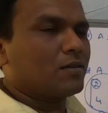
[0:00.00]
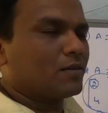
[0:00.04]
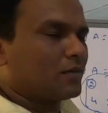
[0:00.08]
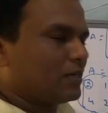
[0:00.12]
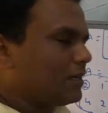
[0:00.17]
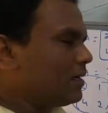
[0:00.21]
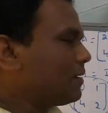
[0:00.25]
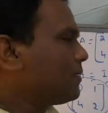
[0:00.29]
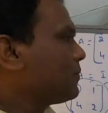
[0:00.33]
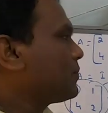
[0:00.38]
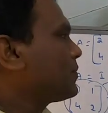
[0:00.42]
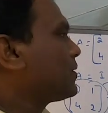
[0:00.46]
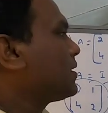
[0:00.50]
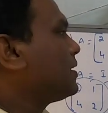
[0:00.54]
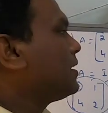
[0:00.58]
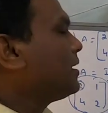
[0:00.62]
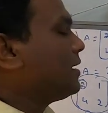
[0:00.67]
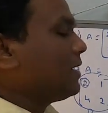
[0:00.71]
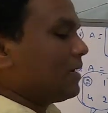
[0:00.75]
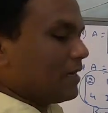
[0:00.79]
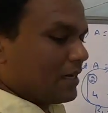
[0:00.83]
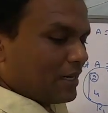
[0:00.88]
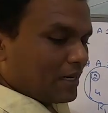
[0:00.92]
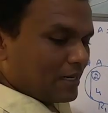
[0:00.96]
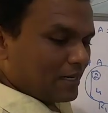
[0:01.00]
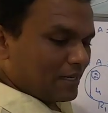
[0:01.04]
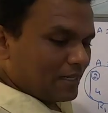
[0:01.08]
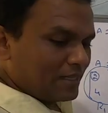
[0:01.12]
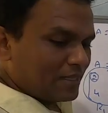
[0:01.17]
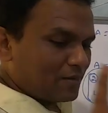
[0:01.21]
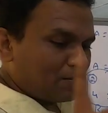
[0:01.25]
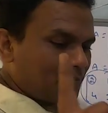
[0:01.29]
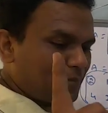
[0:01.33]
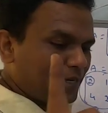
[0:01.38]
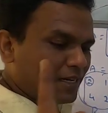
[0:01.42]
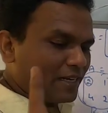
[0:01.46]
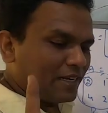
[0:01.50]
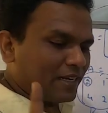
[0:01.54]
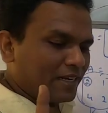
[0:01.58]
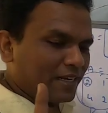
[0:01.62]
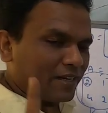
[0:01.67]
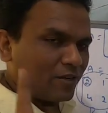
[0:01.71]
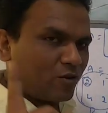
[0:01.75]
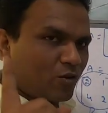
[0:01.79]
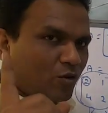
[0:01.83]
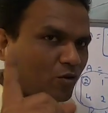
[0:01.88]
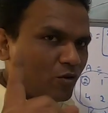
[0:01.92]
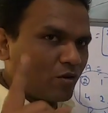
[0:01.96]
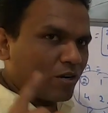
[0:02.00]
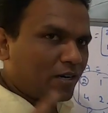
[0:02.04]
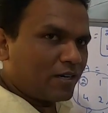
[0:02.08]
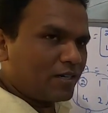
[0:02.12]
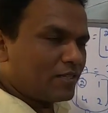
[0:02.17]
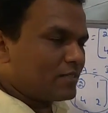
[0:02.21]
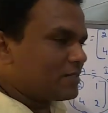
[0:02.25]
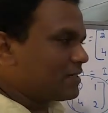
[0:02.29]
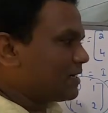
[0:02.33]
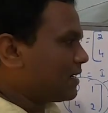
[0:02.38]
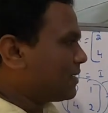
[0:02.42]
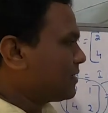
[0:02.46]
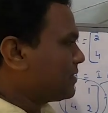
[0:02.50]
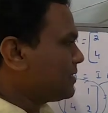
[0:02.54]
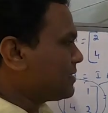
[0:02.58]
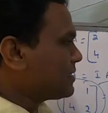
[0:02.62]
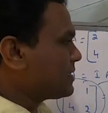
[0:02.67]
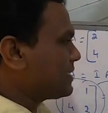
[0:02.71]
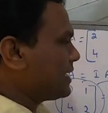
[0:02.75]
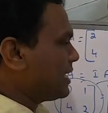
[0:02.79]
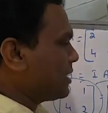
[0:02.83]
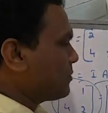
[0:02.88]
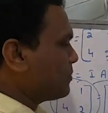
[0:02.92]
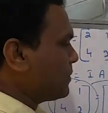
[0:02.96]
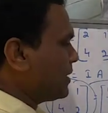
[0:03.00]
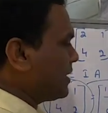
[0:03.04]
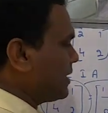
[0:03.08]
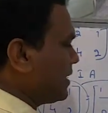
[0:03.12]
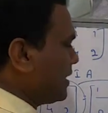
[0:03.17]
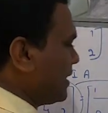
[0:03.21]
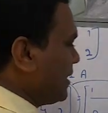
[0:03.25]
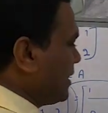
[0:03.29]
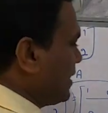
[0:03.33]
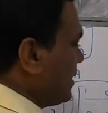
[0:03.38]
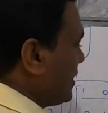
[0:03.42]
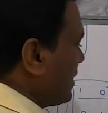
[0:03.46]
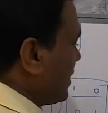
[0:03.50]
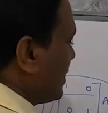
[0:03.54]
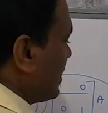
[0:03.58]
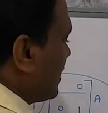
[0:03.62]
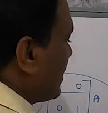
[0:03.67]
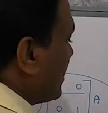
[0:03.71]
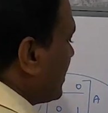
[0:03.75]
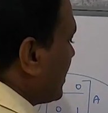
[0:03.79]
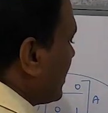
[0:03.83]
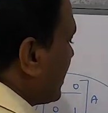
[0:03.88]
Clear? And in the beginning, you have to understand the statement heading.